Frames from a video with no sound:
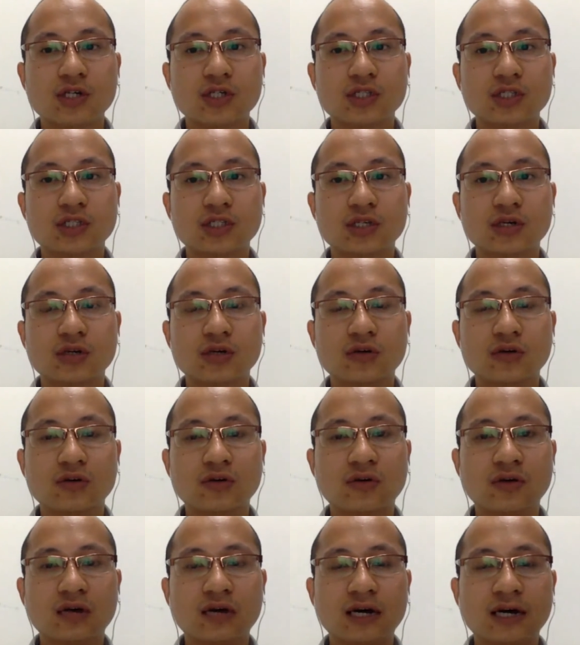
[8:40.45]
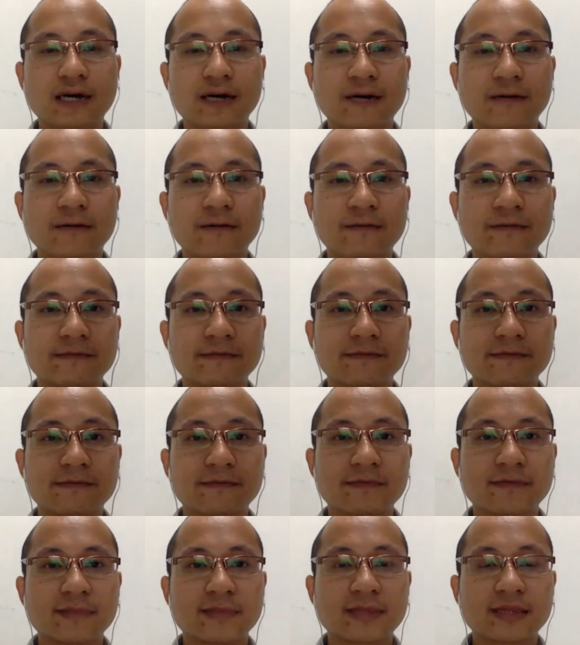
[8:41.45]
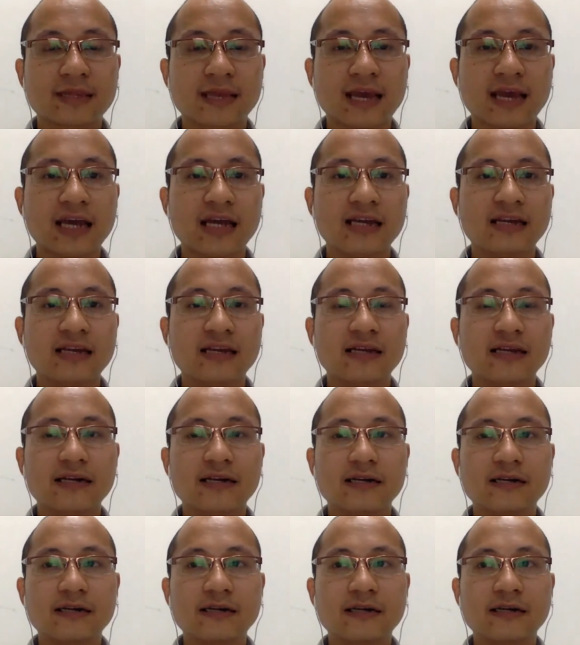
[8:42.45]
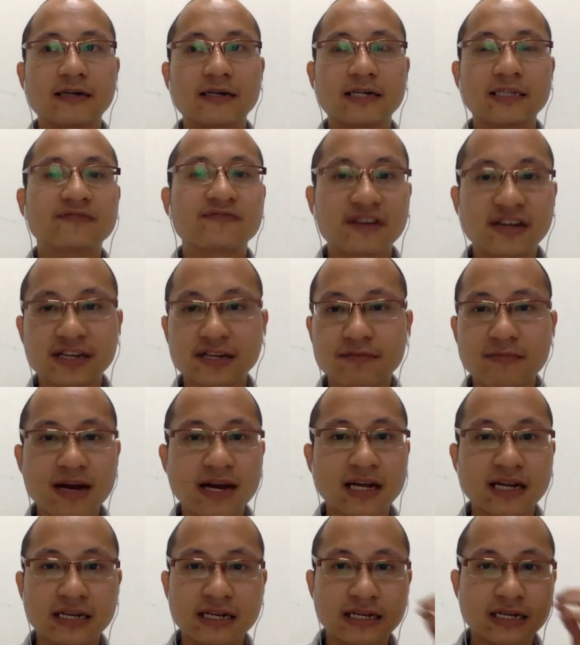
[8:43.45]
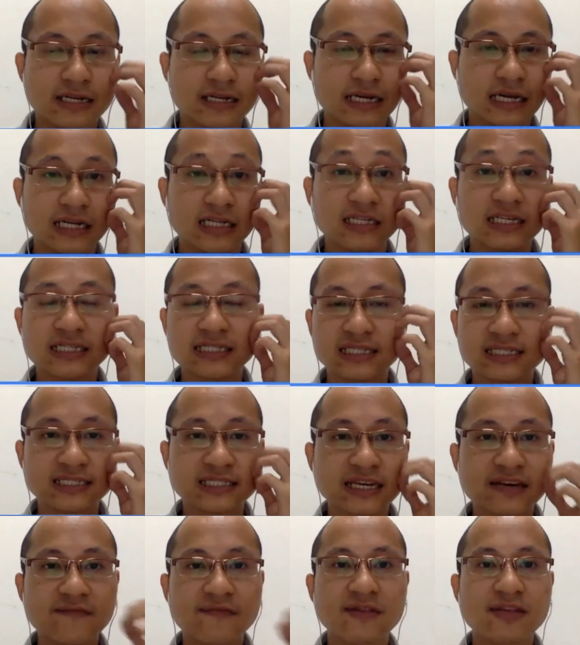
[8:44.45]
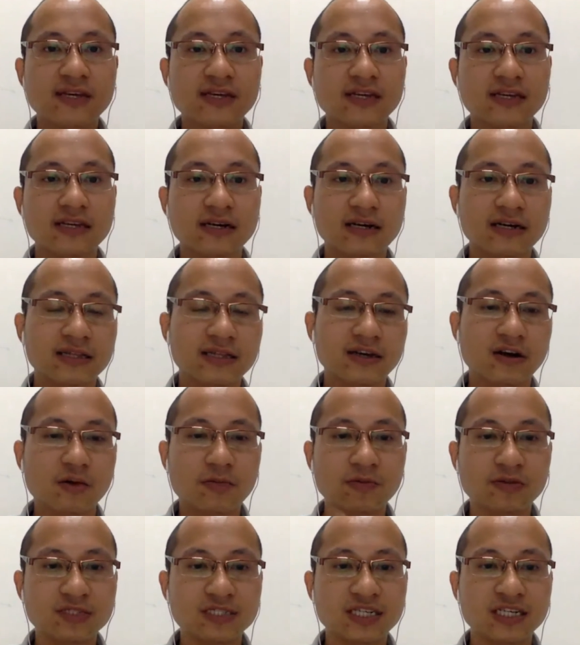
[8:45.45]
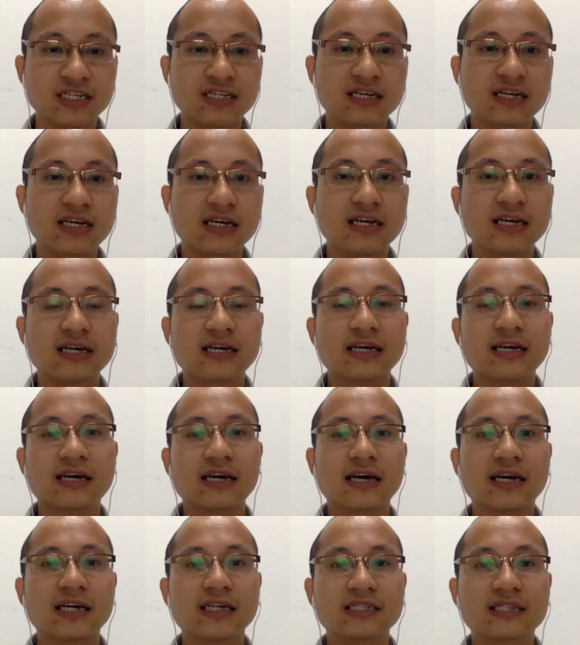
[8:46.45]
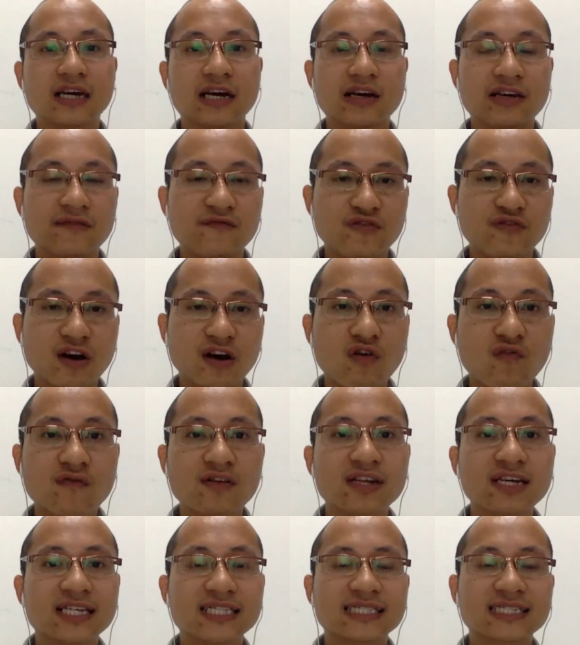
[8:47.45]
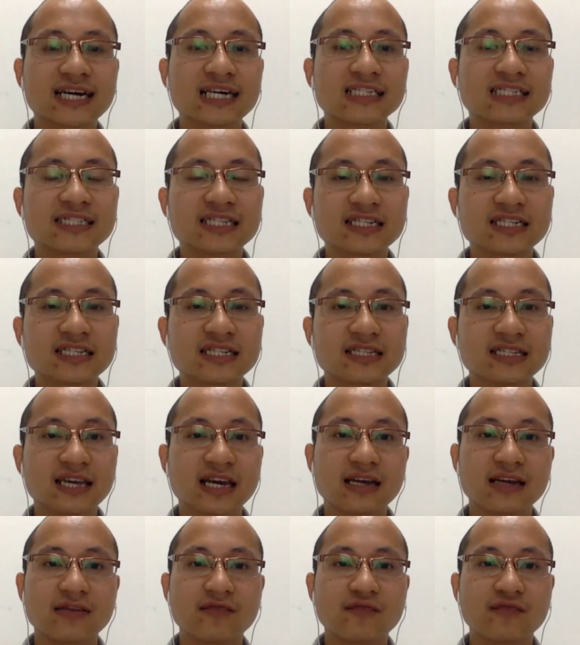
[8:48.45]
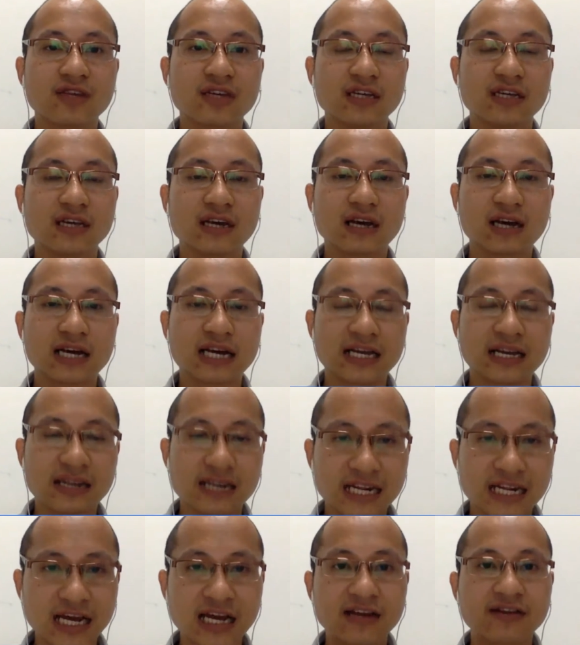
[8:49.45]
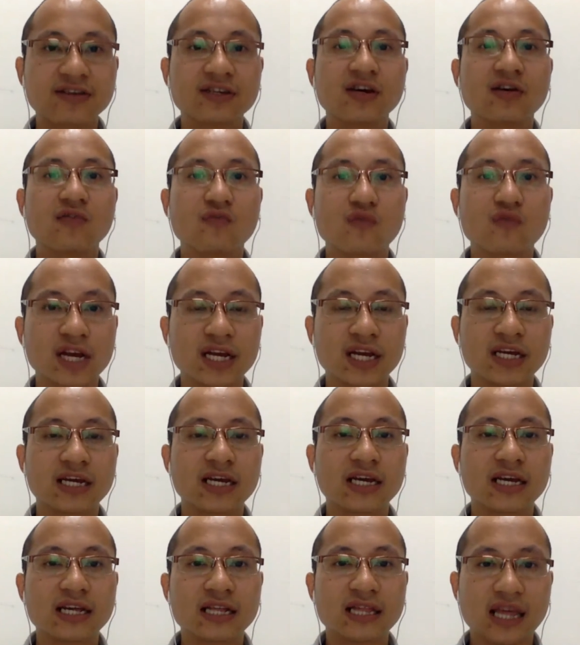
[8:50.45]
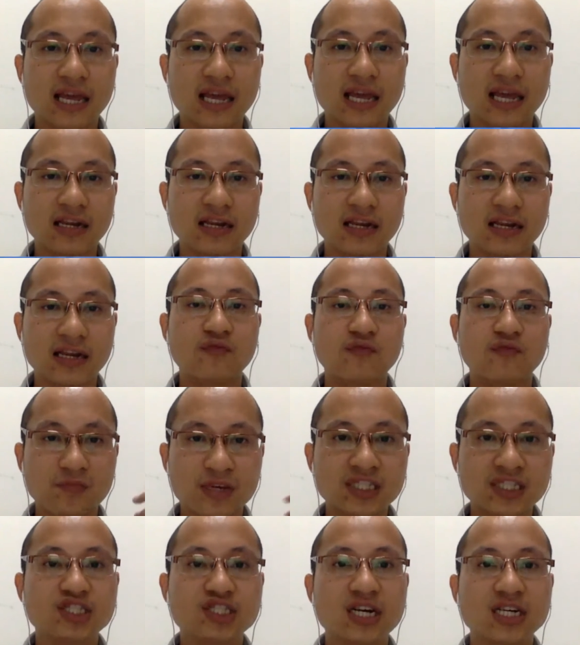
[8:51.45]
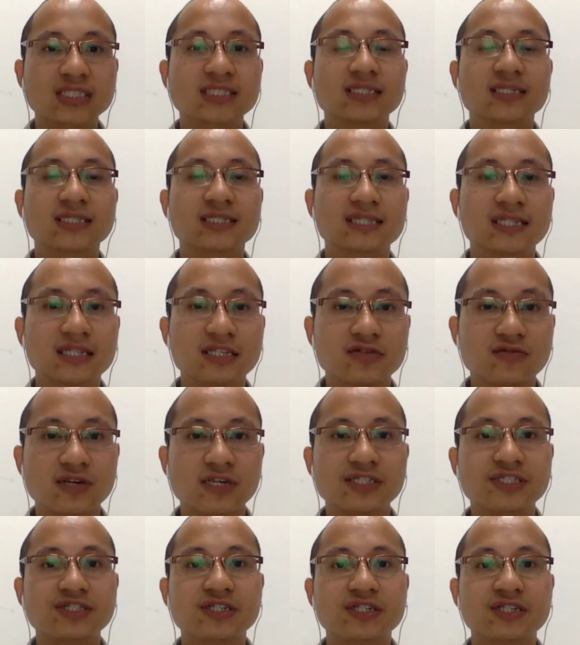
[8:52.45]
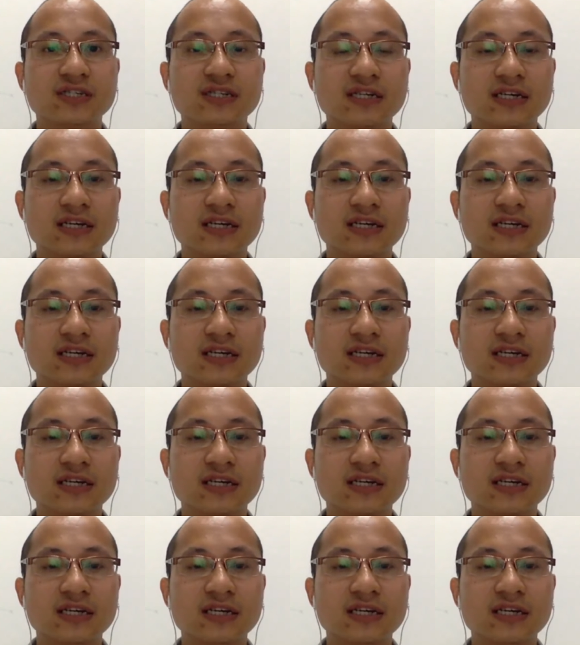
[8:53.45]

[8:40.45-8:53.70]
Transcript: So it's very bad. And it's the same thing, the opposite. As if we are overly excited, then we get carried away. Then we misjudge the situation,